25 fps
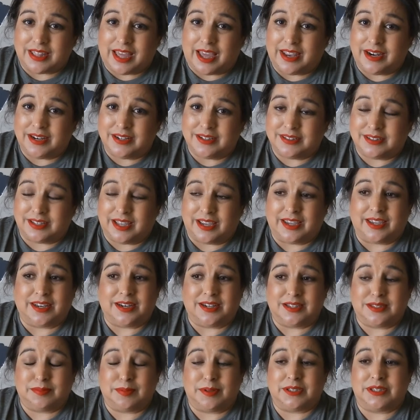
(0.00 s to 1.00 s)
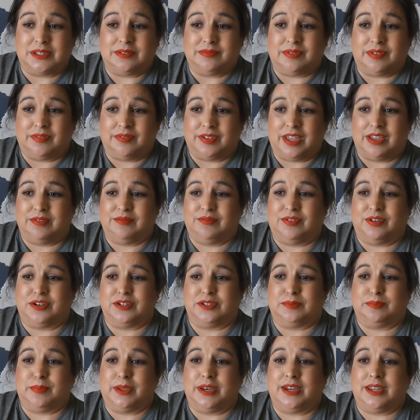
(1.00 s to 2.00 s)
that is like an expensive event for
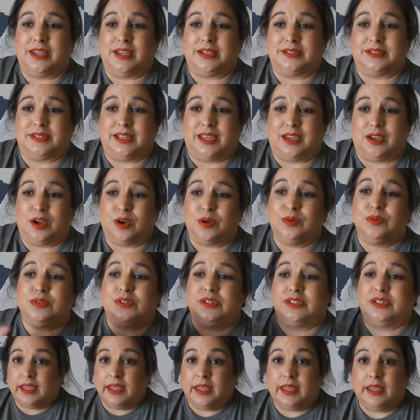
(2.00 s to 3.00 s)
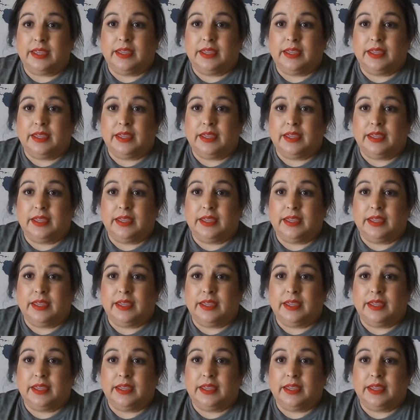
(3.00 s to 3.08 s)
as many as they host.